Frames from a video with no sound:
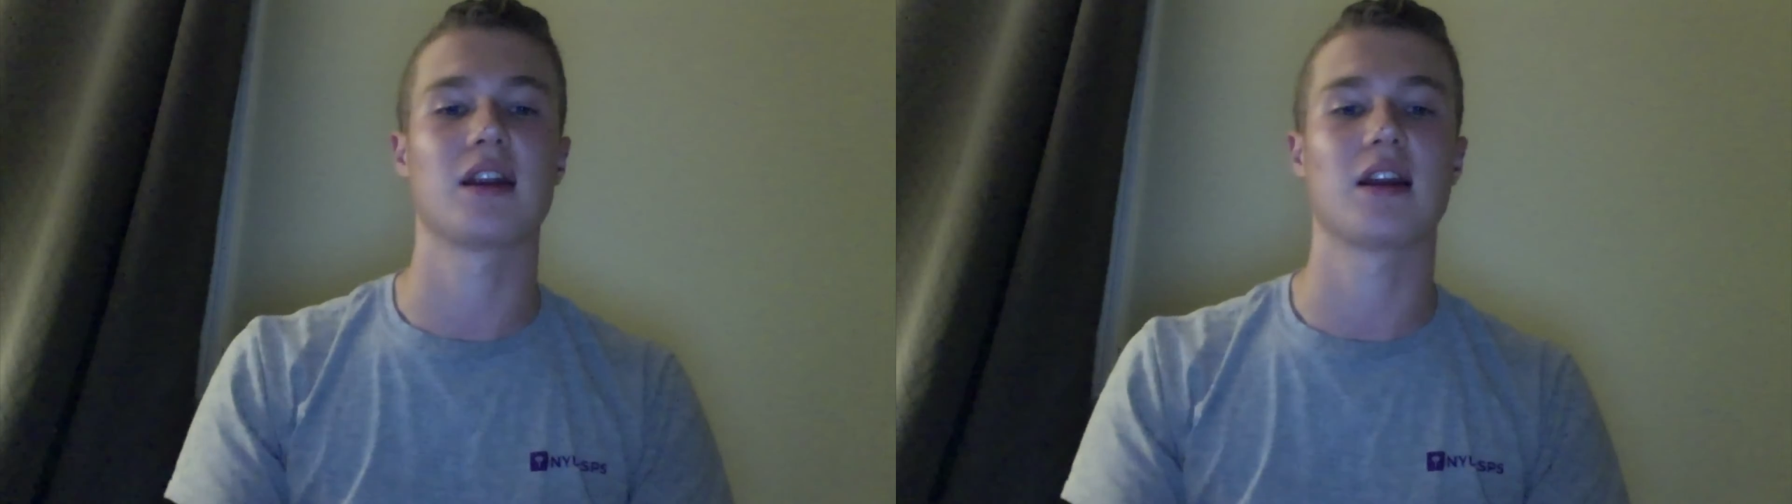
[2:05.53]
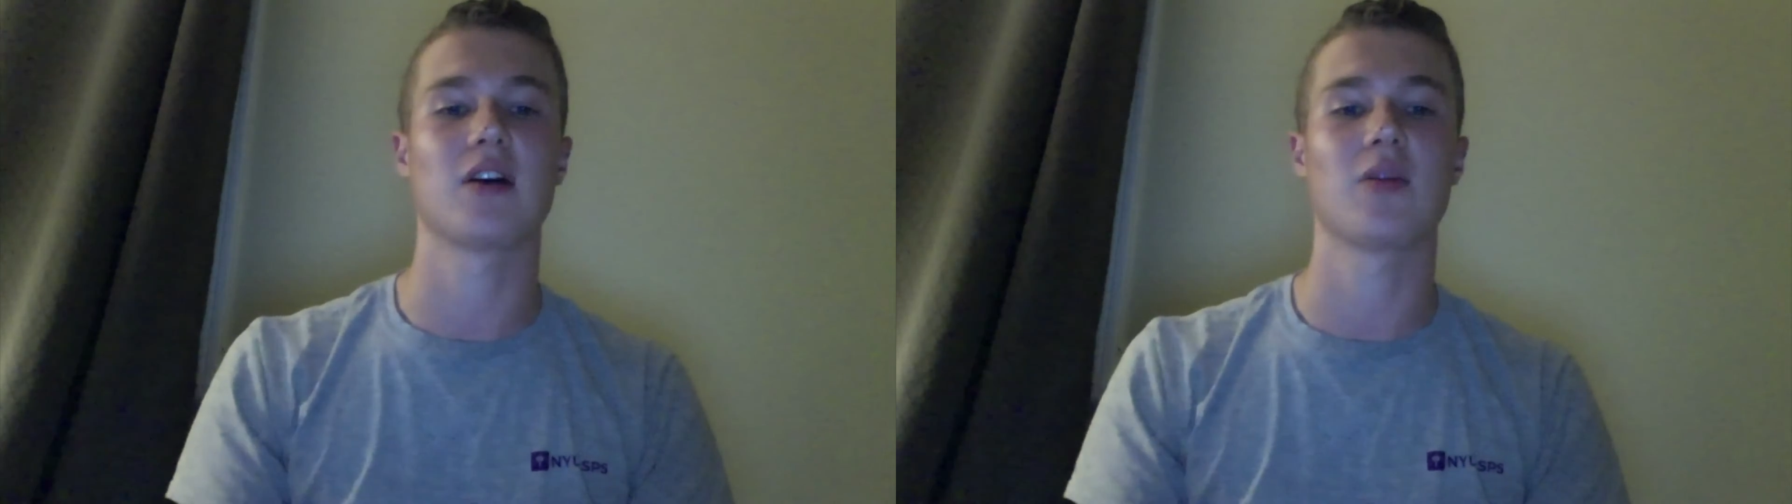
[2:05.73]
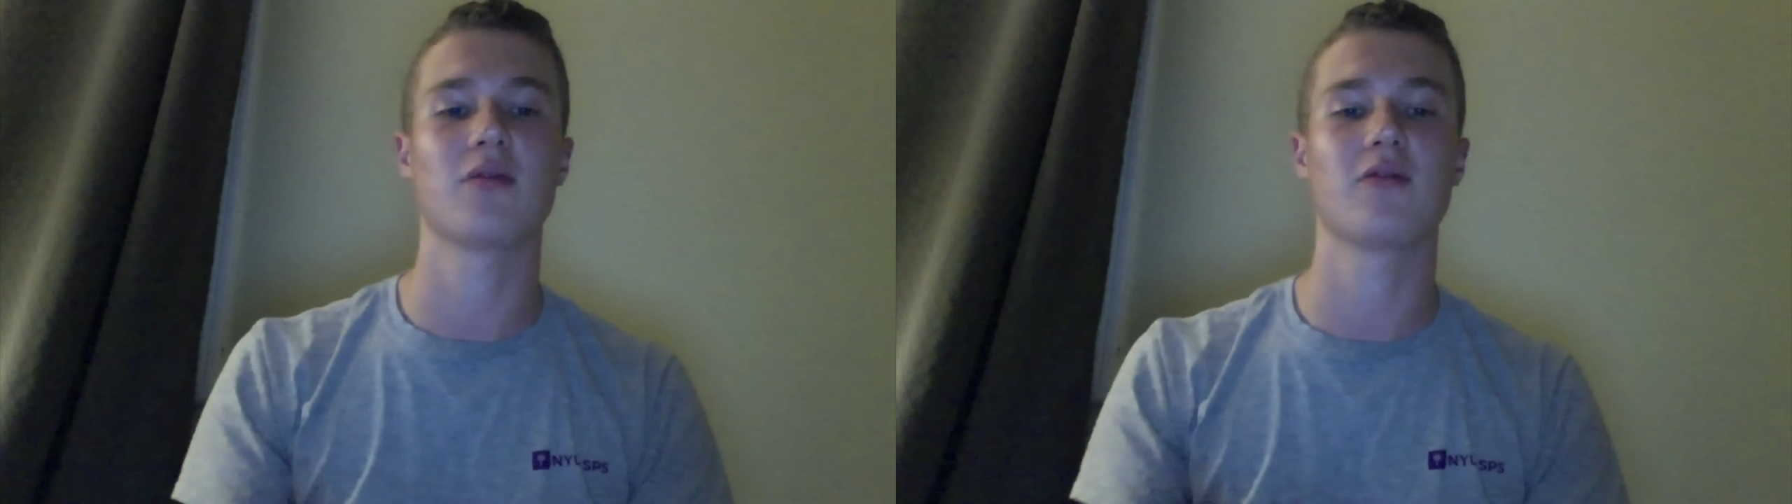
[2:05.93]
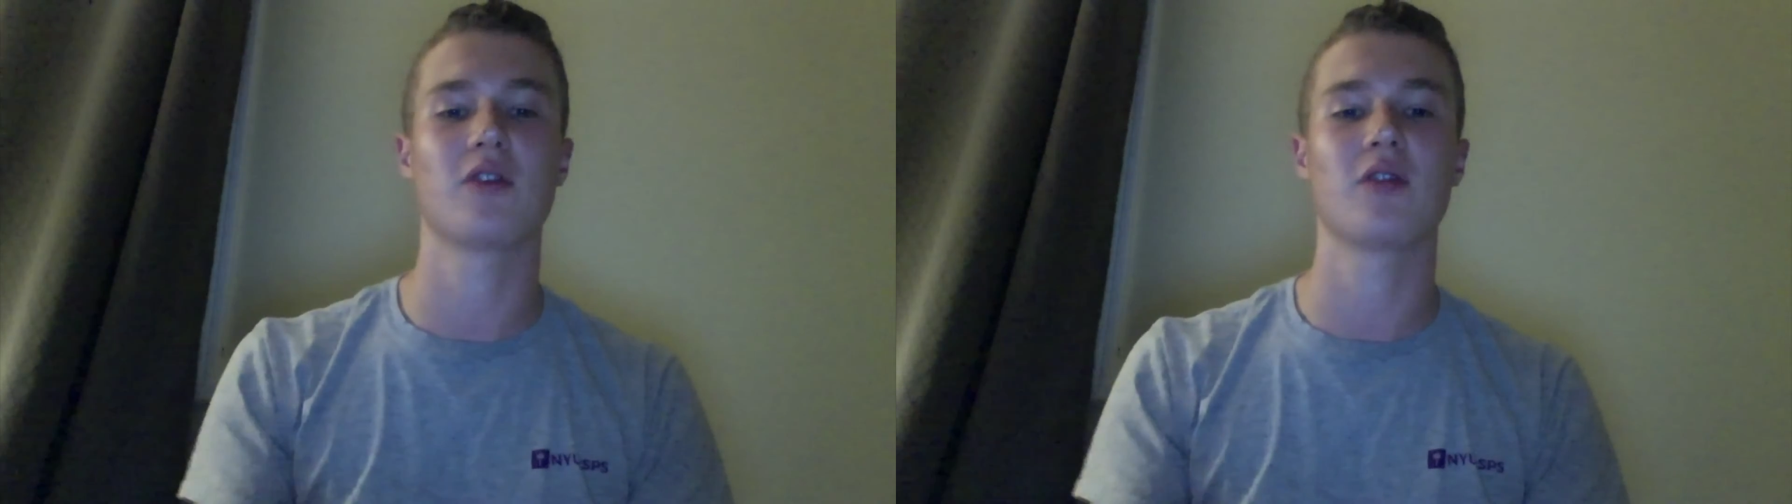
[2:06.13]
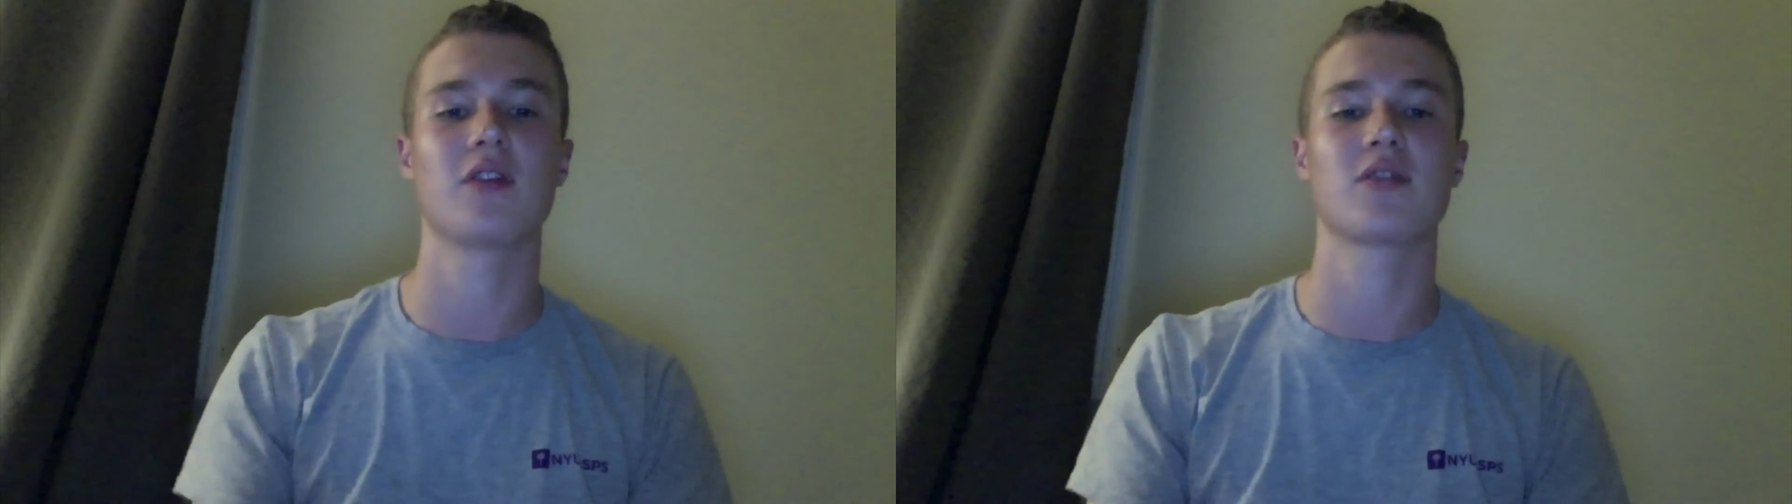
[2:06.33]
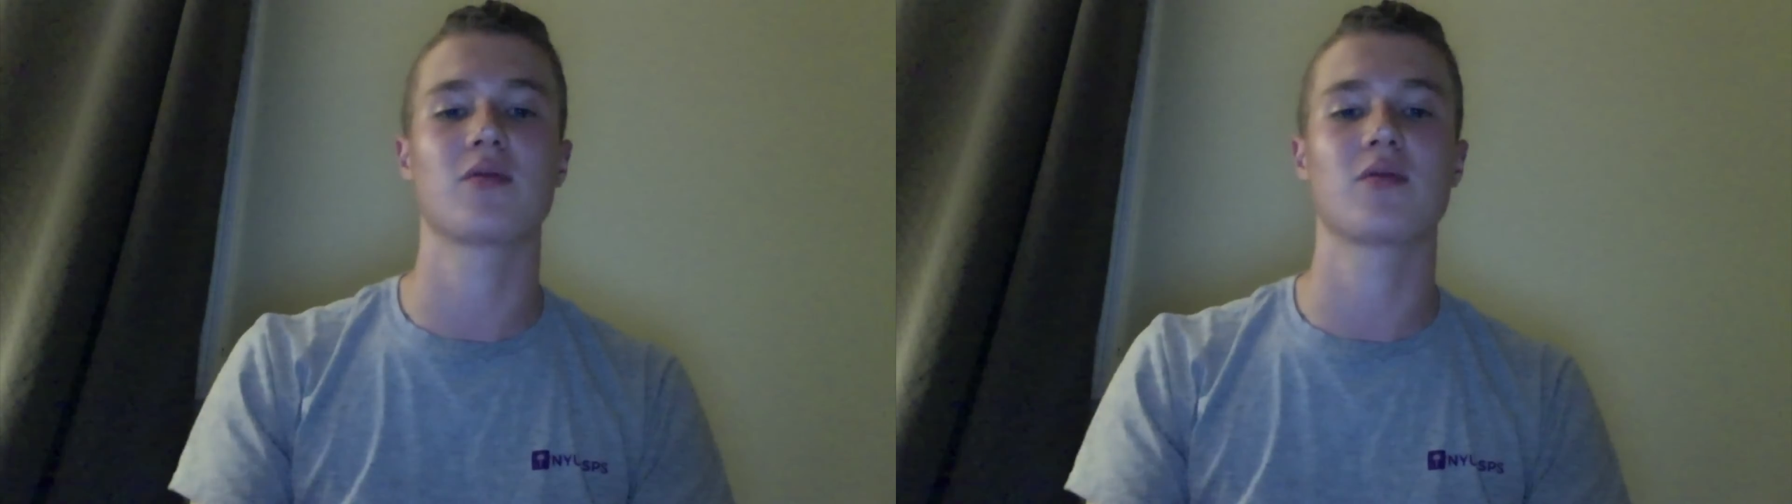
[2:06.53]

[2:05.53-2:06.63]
and helped focus